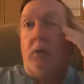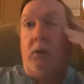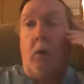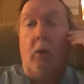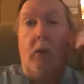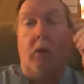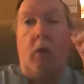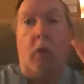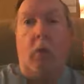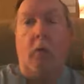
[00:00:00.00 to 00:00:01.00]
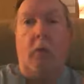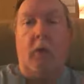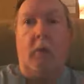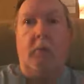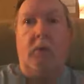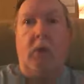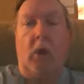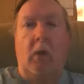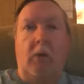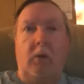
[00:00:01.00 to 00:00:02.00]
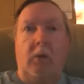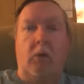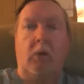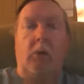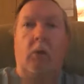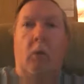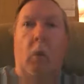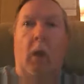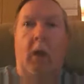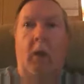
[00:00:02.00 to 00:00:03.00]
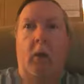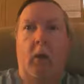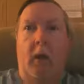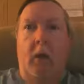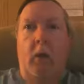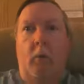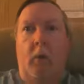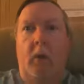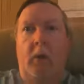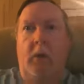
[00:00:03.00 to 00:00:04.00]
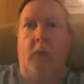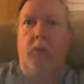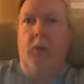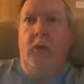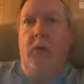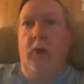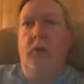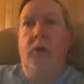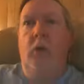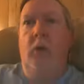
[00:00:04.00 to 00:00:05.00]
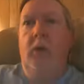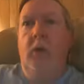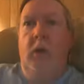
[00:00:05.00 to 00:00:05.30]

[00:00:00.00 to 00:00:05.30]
So, you know, I'm talking to the choir here when it comes right down to it.